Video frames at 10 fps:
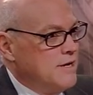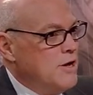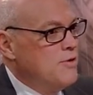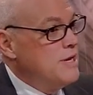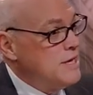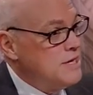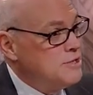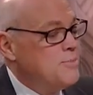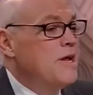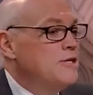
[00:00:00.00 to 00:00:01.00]
I know it
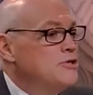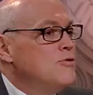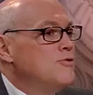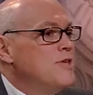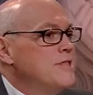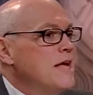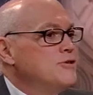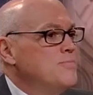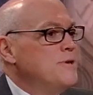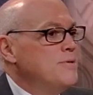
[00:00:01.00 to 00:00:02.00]
is, but I just don't think that
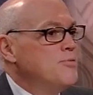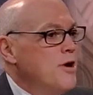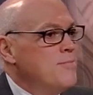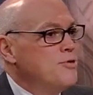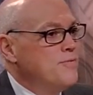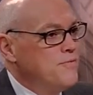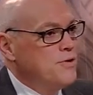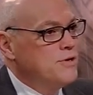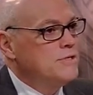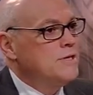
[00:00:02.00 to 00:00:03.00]
should be the primary
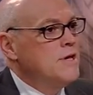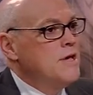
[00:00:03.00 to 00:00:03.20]
focus.